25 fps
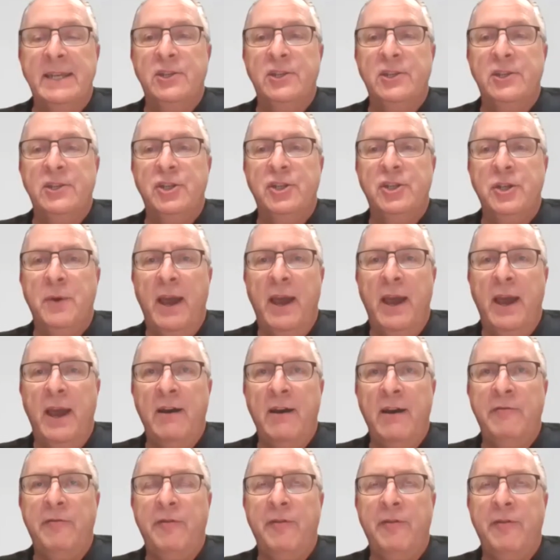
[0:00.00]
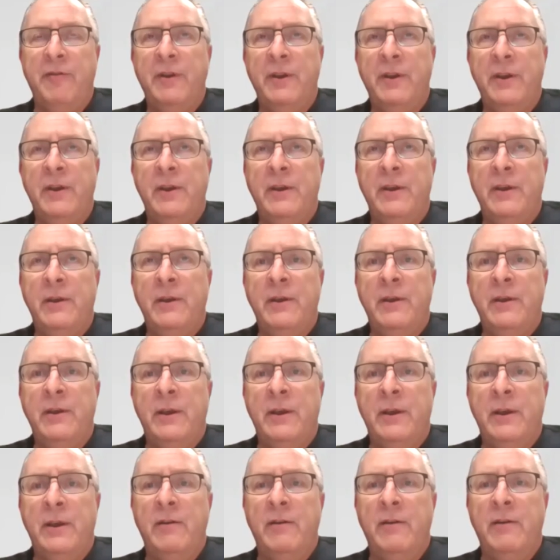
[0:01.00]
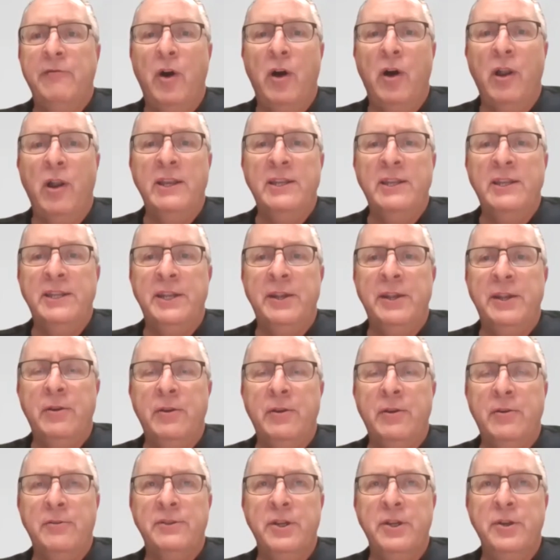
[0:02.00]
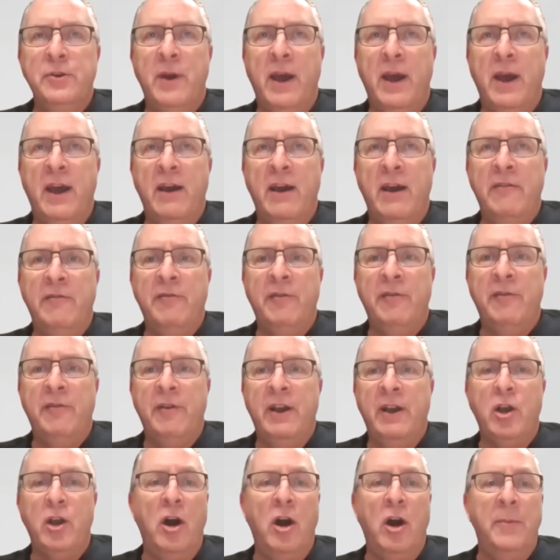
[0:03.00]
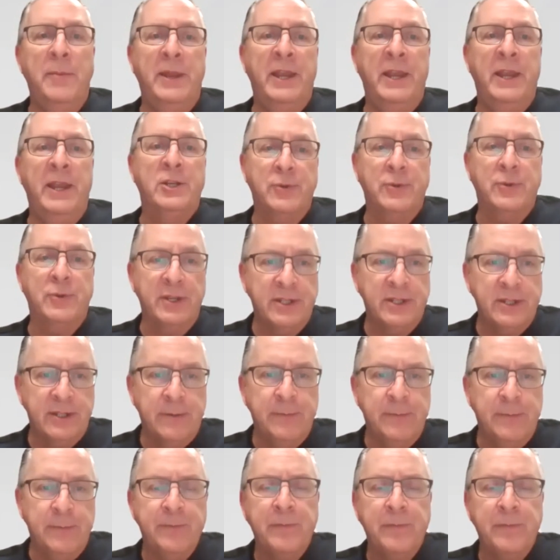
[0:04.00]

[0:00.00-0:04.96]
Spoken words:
is you have volunteers who have a common interest,